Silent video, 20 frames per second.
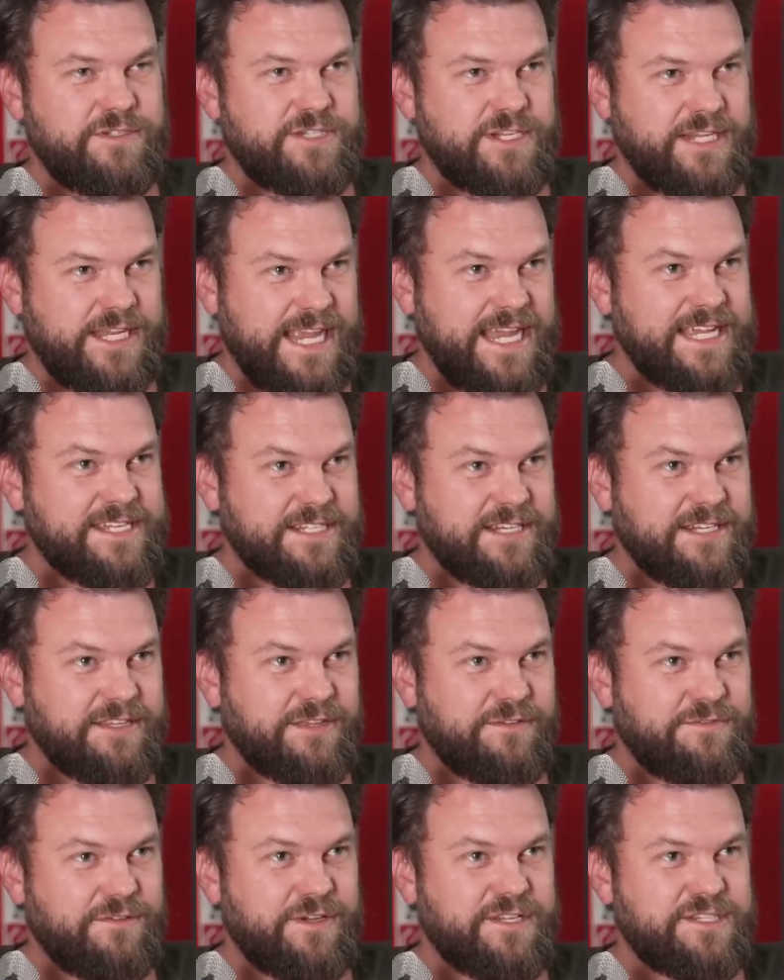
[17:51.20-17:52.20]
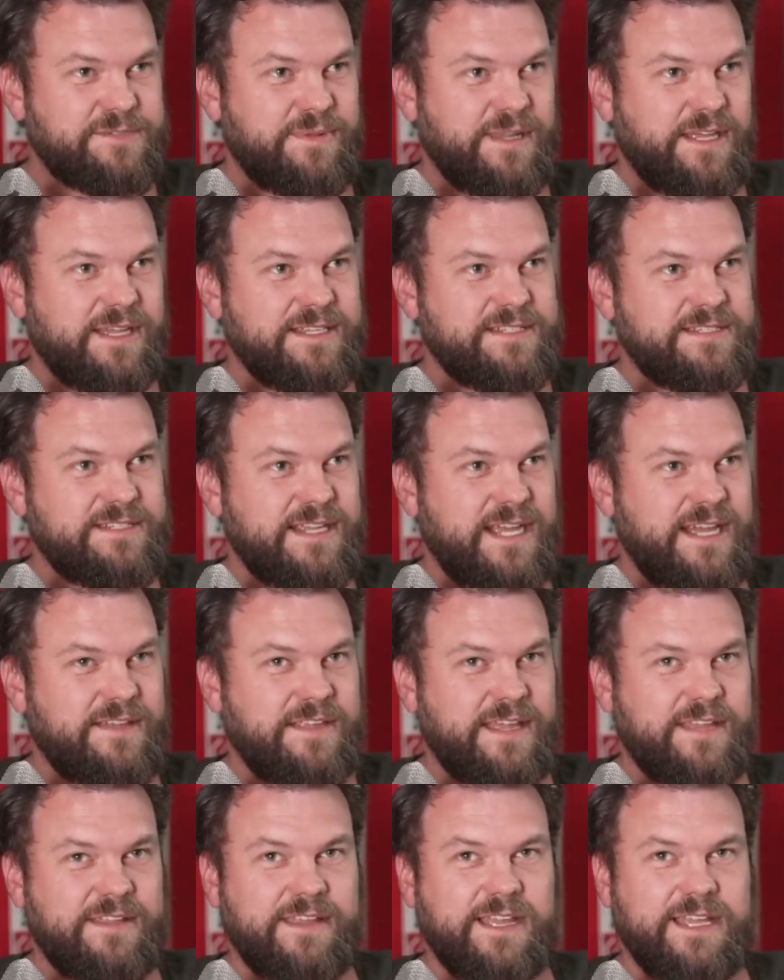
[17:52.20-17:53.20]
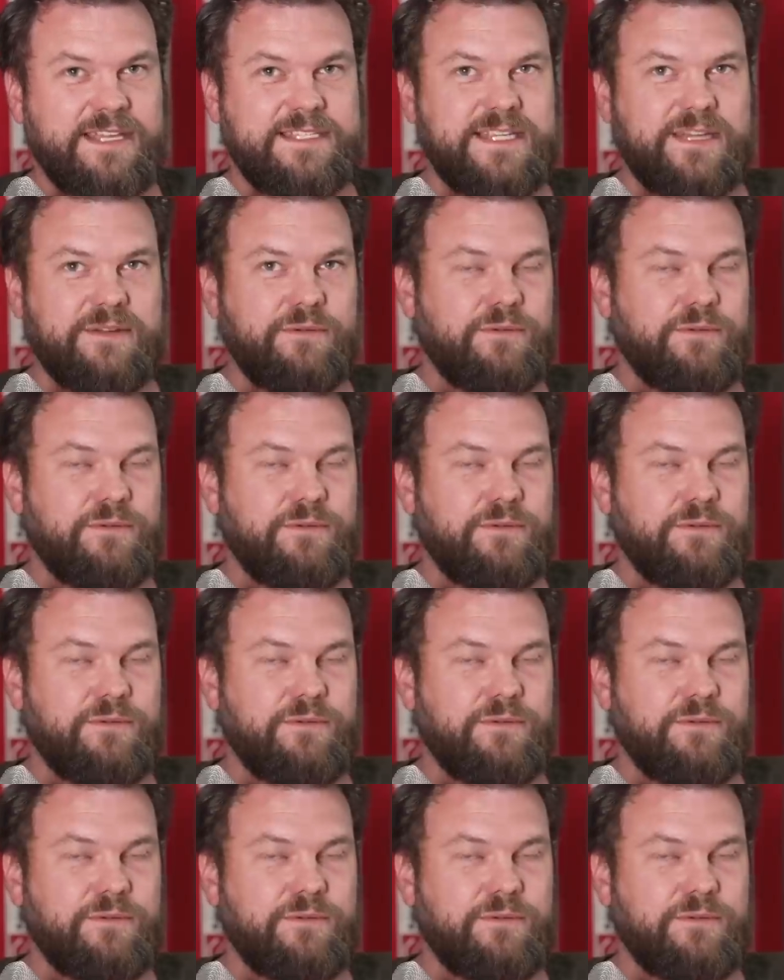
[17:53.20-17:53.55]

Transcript: get it in the first place. And then they said,